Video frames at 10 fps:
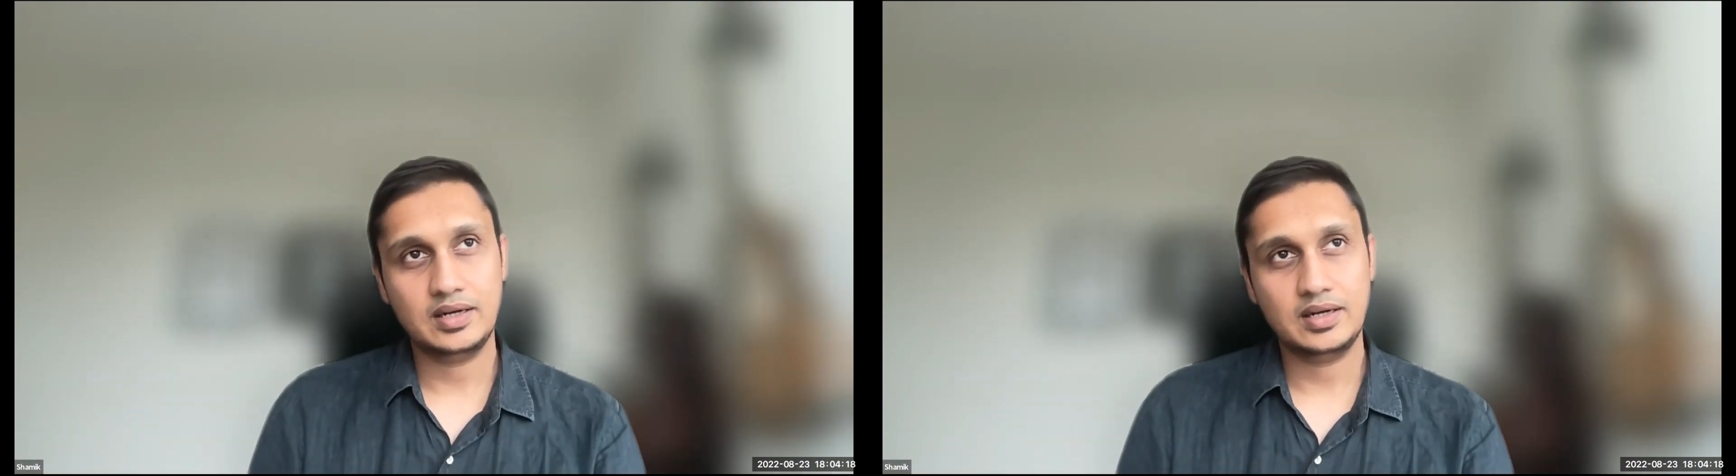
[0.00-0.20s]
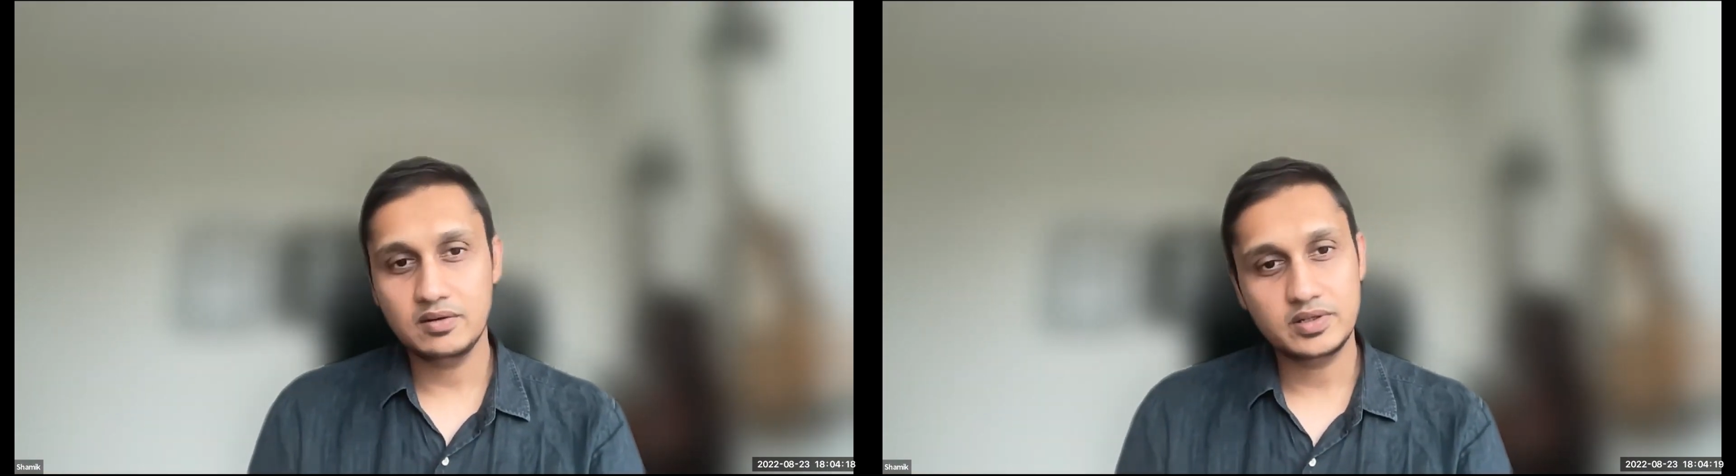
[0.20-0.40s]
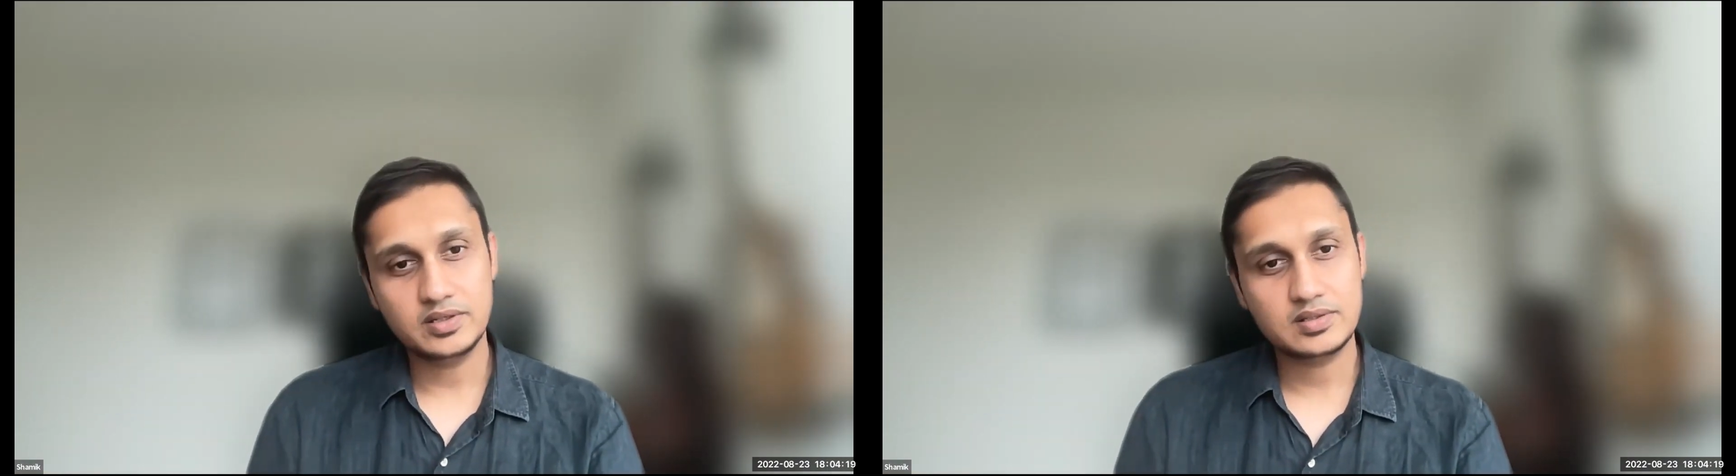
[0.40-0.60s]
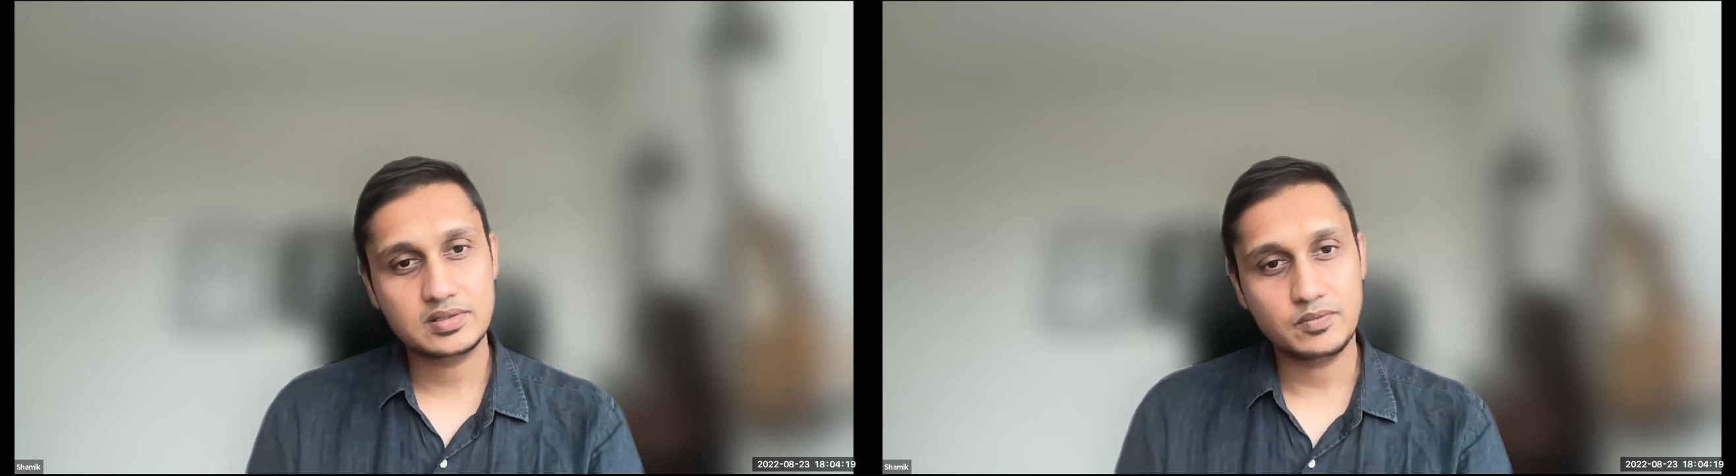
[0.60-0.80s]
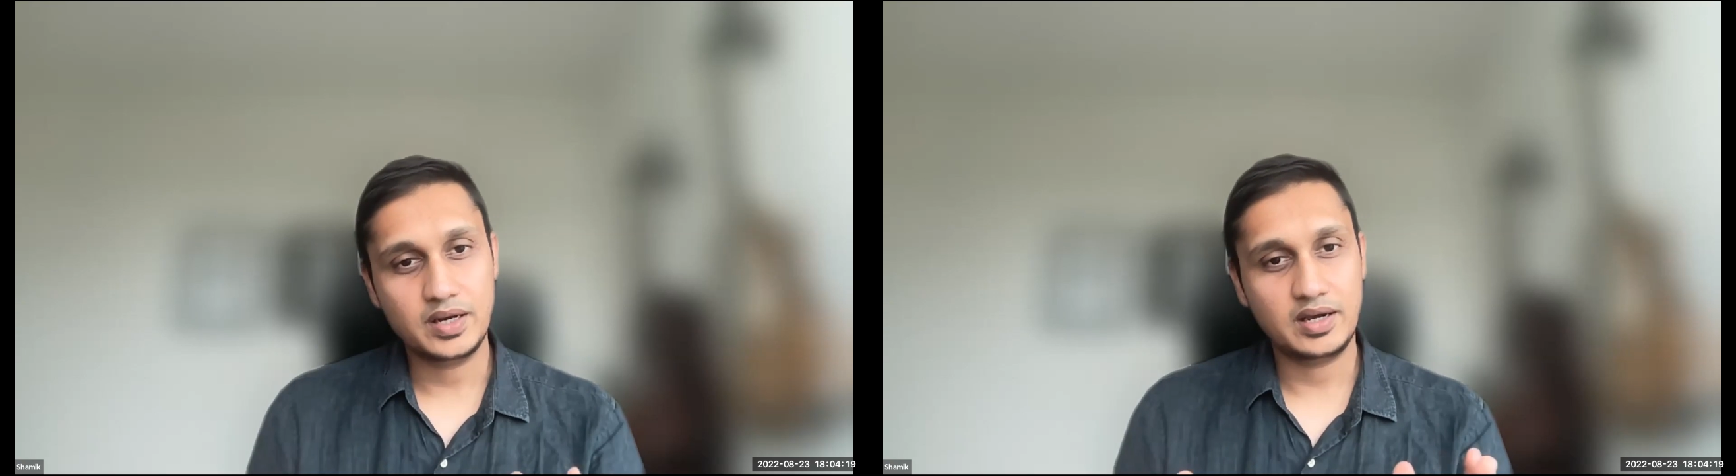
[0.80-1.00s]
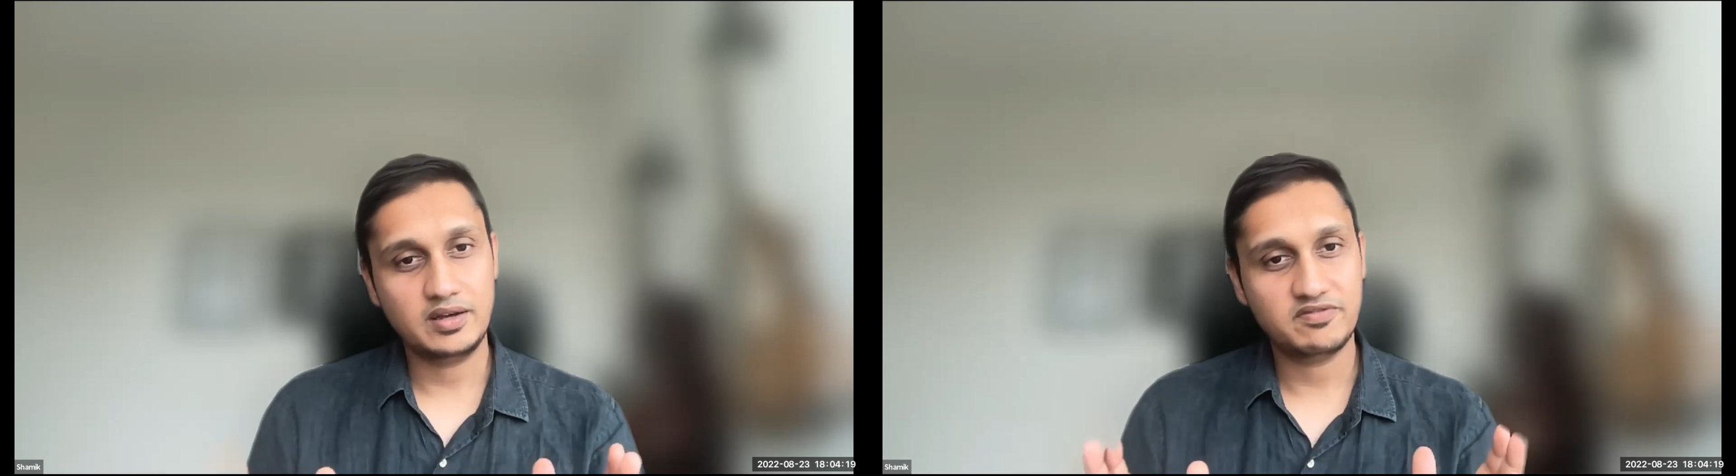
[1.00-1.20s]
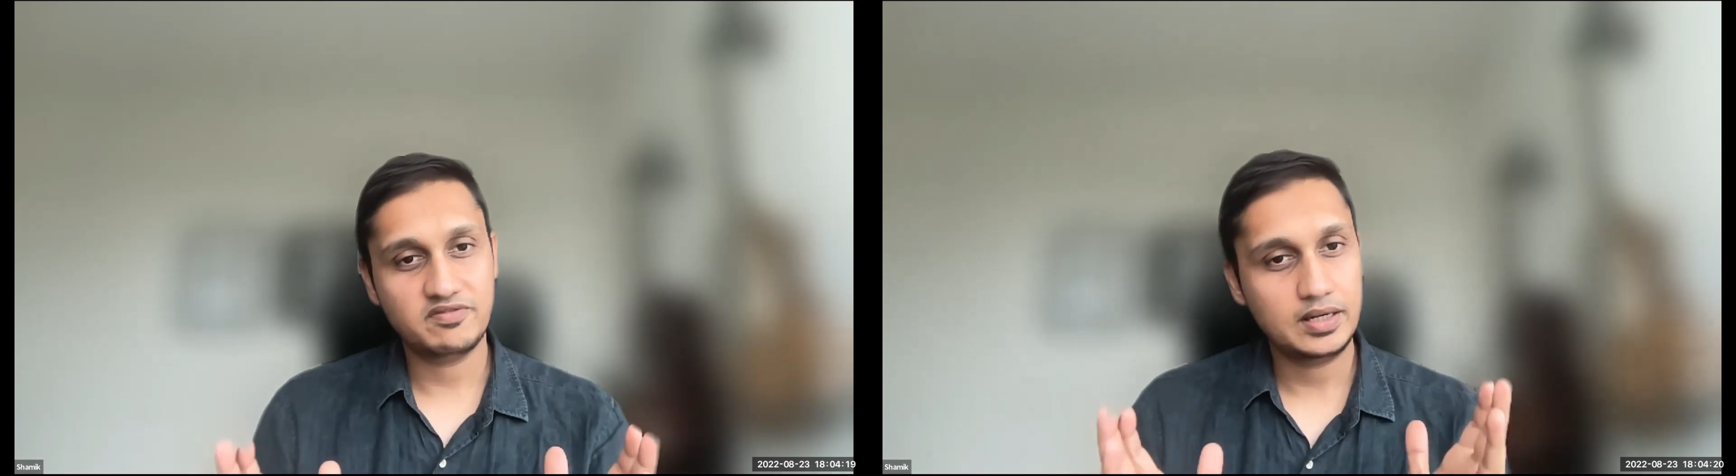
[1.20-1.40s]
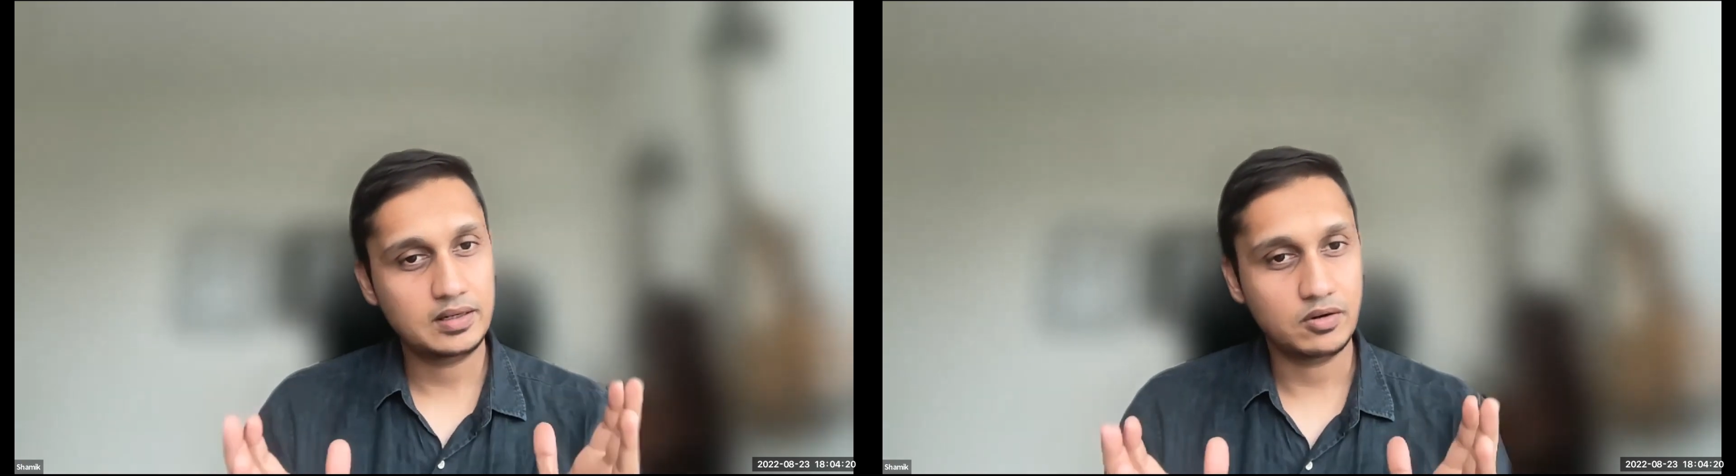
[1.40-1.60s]
12 is where I
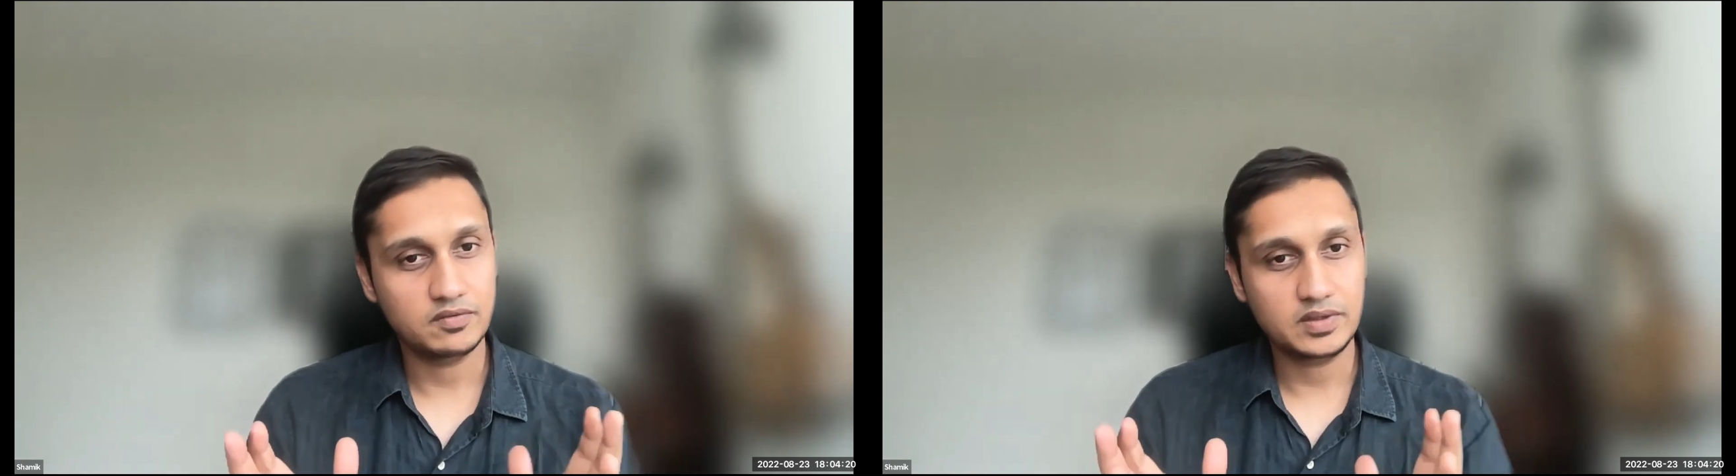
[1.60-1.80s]
find a lot